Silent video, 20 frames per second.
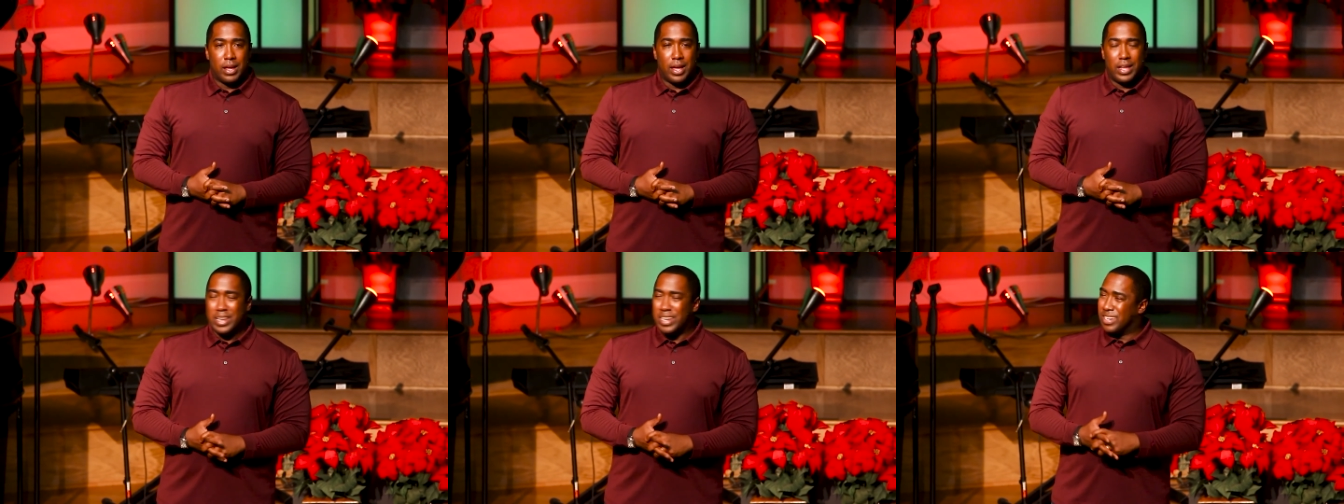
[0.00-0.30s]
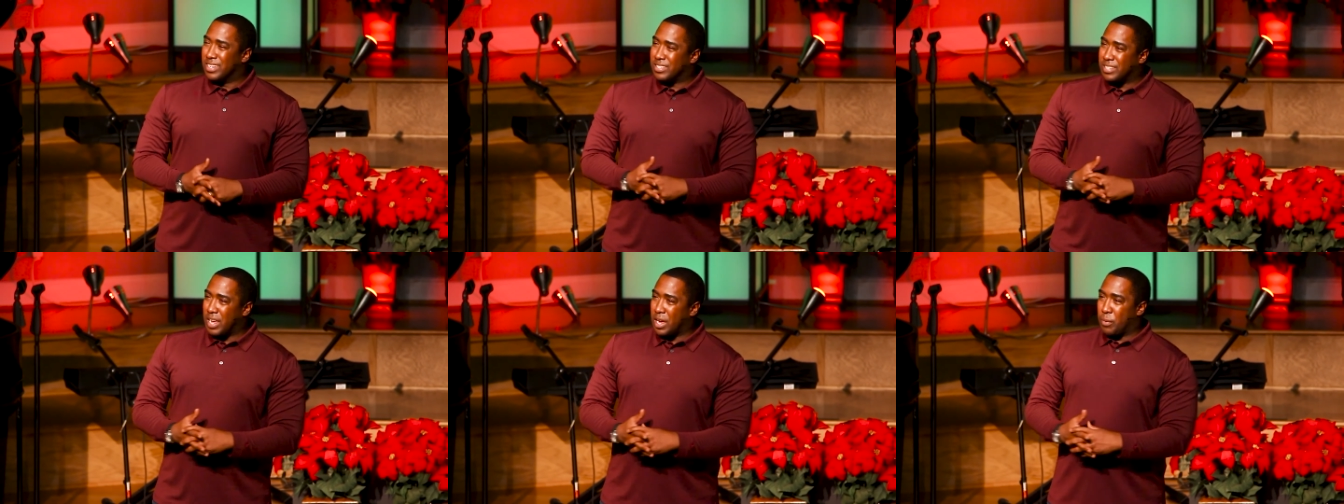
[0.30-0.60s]
And
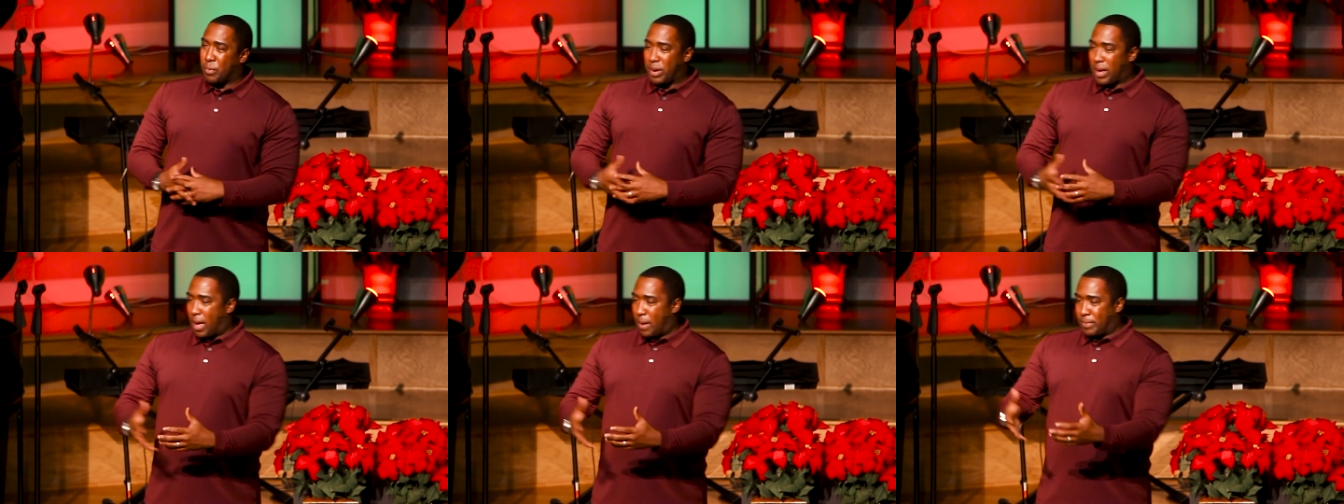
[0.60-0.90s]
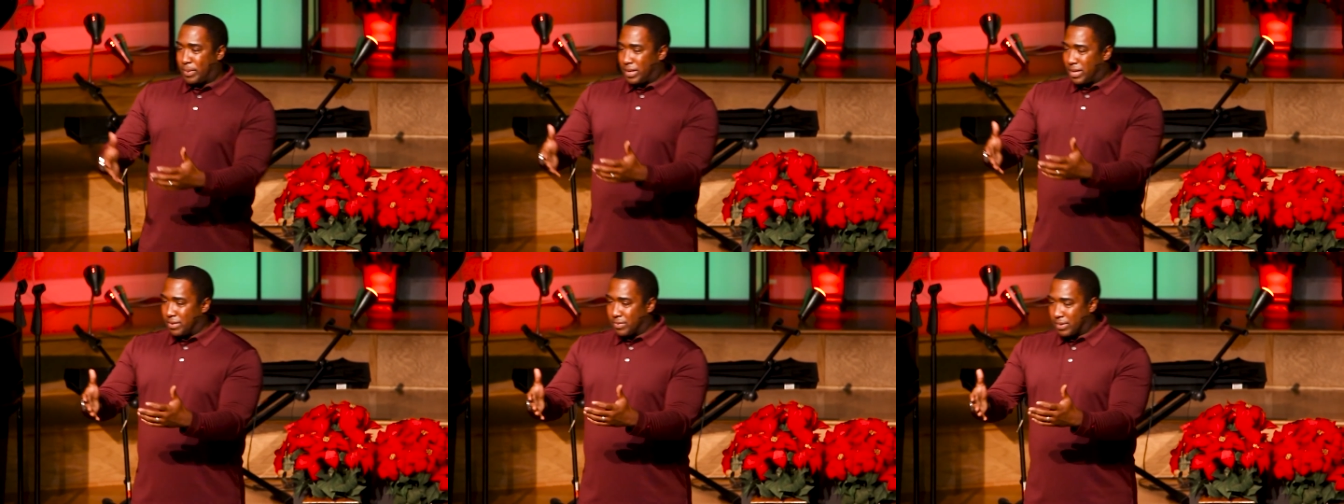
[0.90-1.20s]
in the same way,
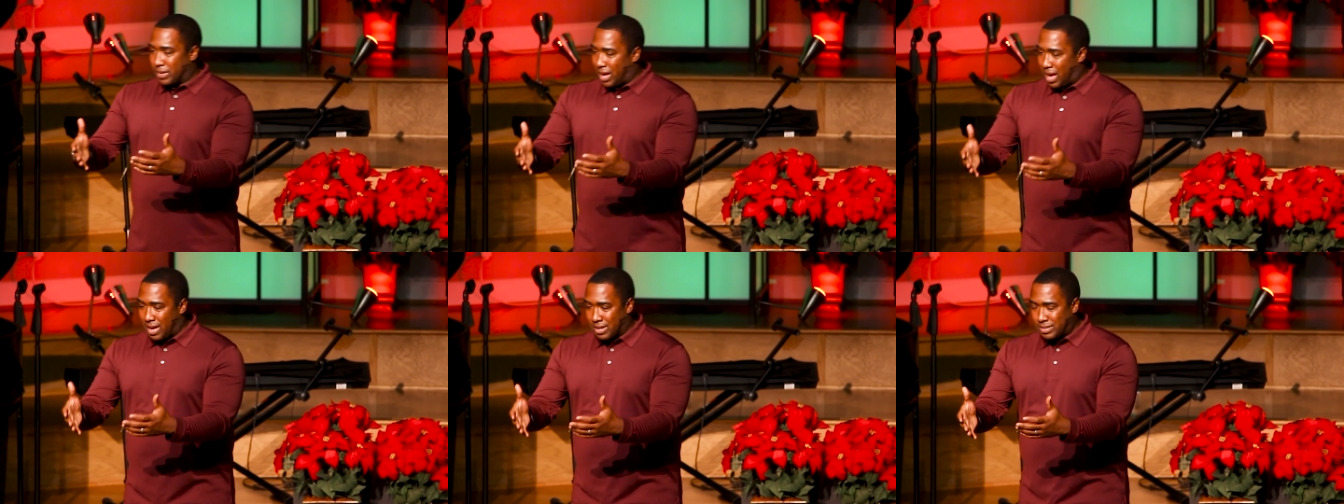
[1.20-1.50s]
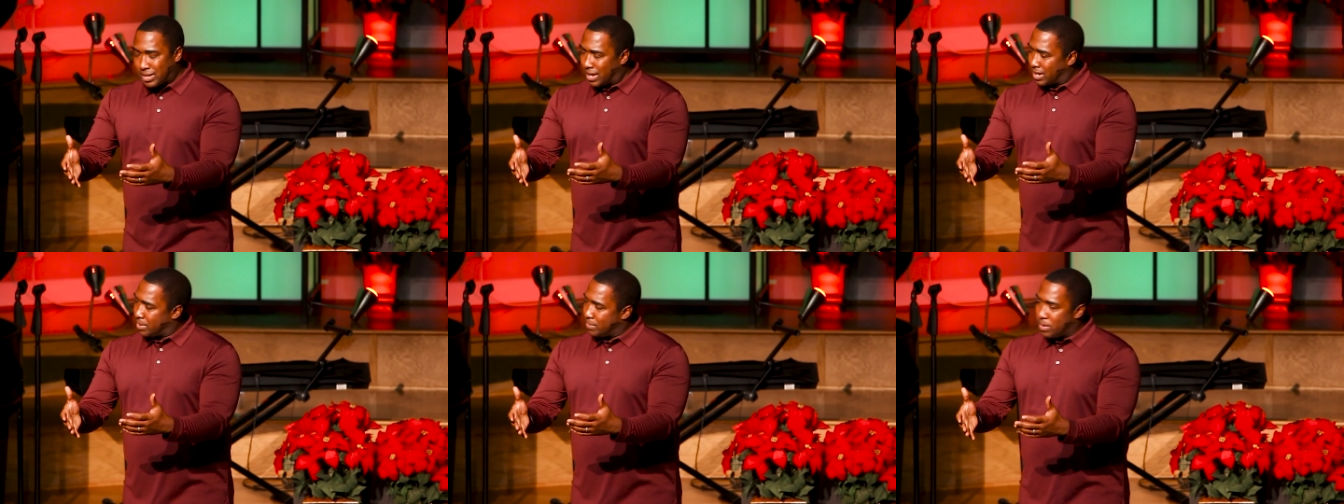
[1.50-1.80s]
I believe
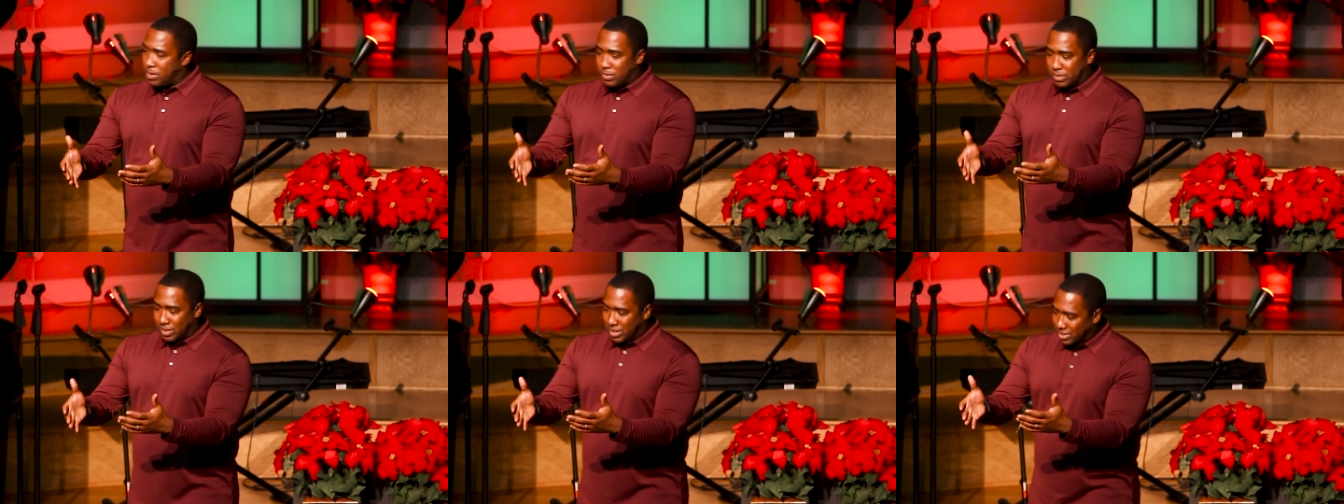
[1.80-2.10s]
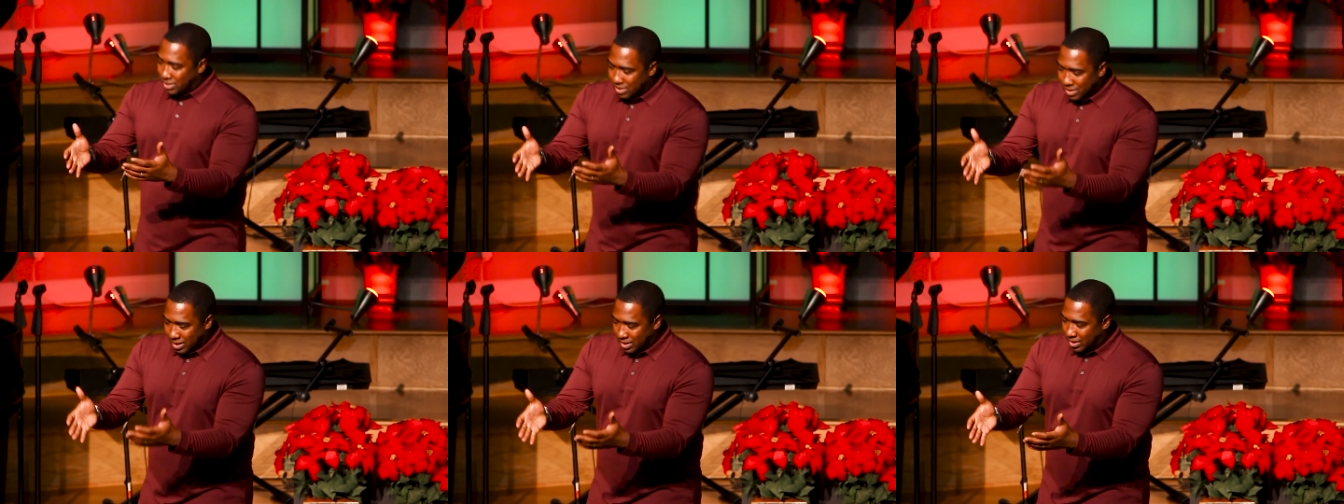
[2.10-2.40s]
God's like, come on,
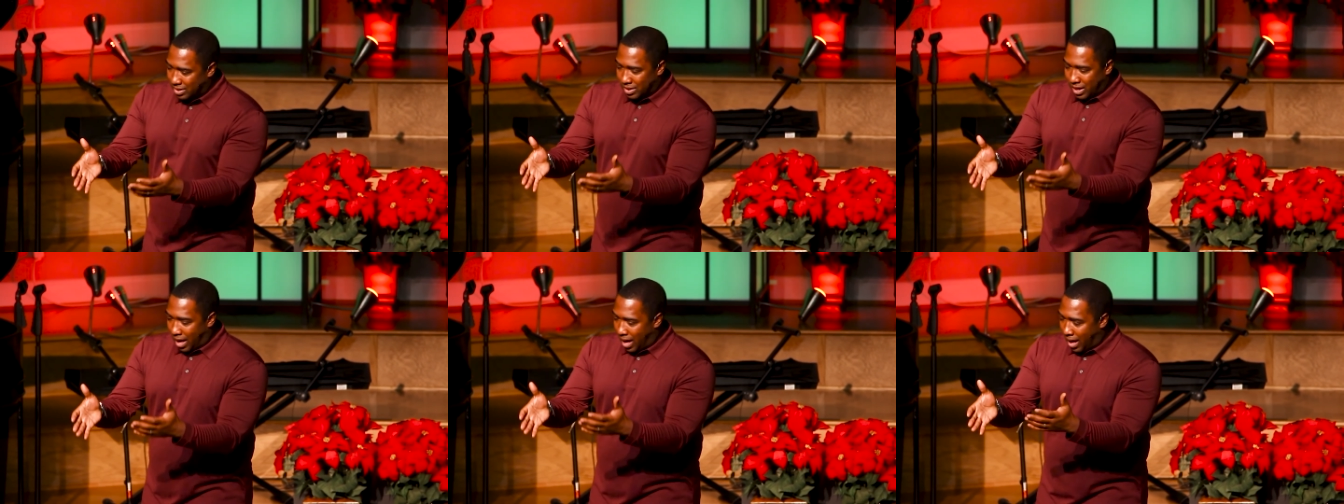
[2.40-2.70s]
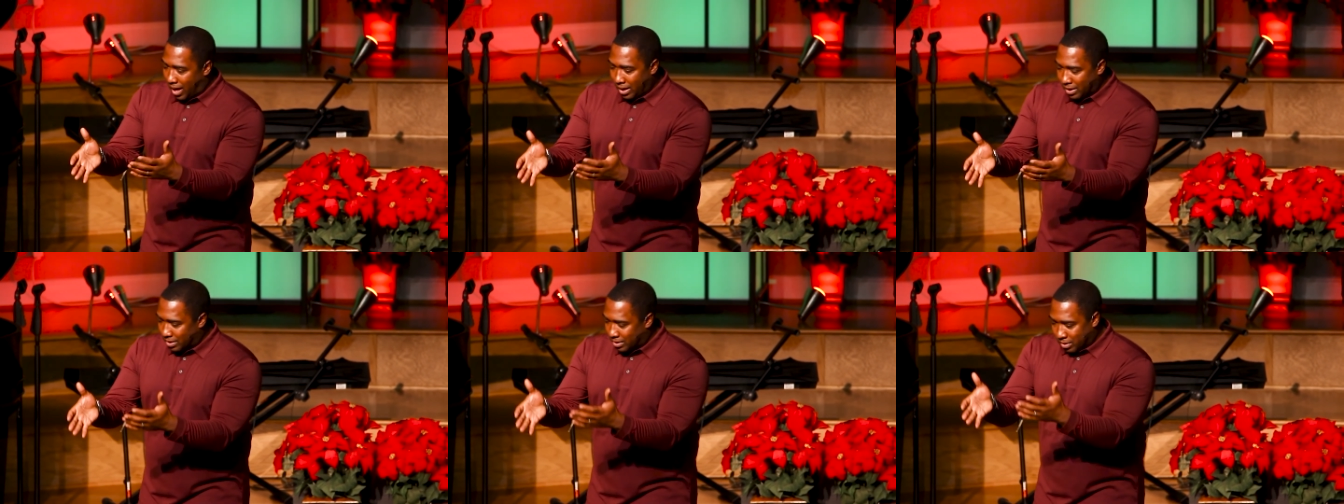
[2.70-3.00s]
let's, let,
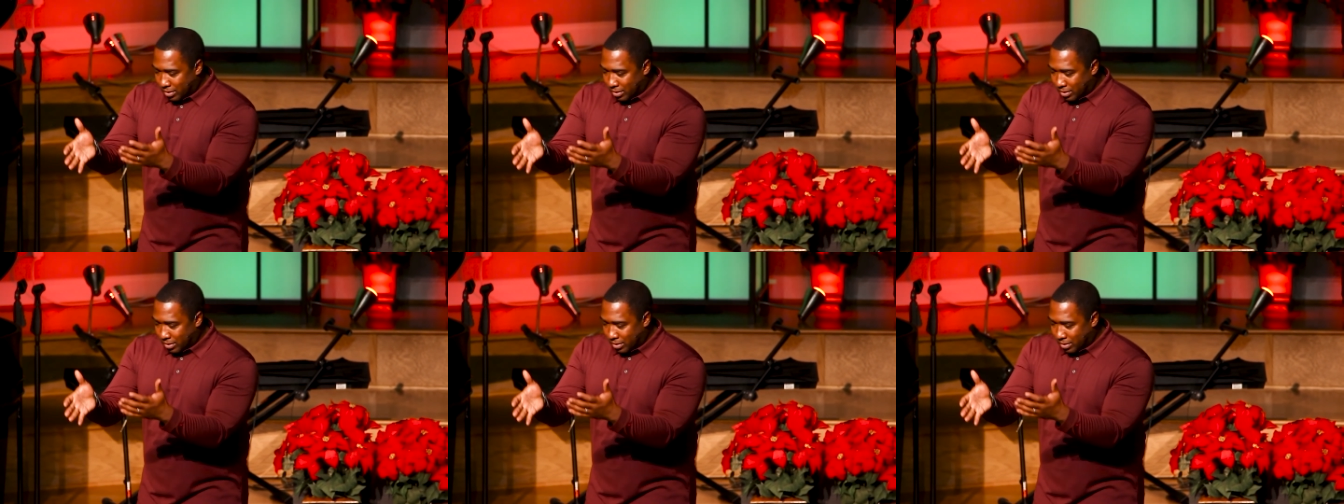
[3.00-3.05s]
I,